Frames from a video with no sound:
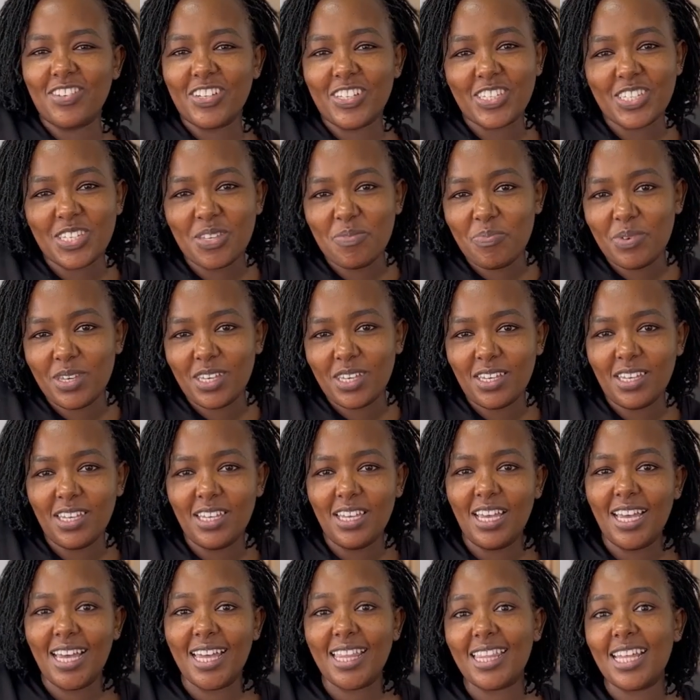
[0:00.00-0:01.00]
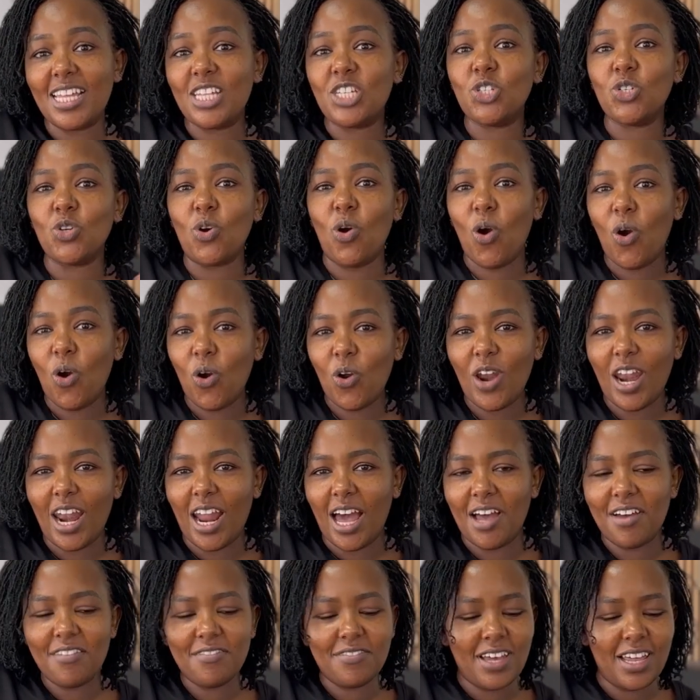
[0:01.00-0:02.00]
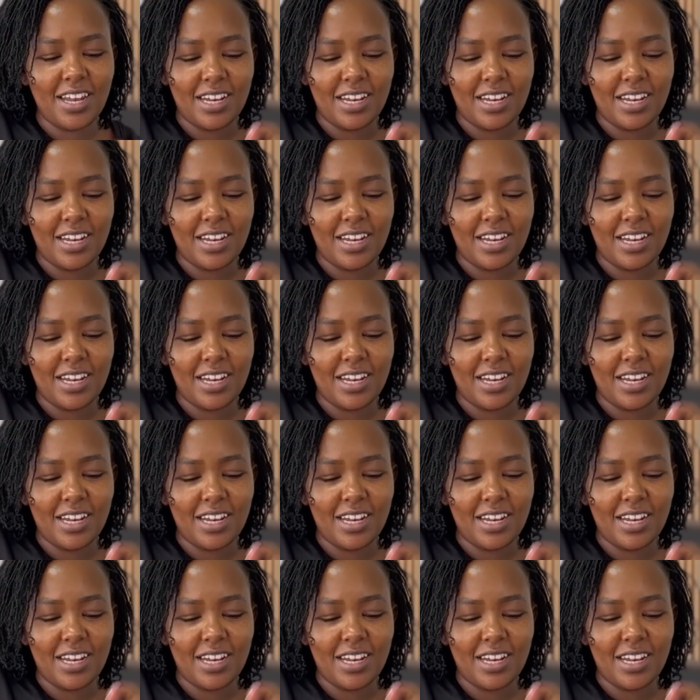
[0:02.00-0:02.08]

recipe that you all love,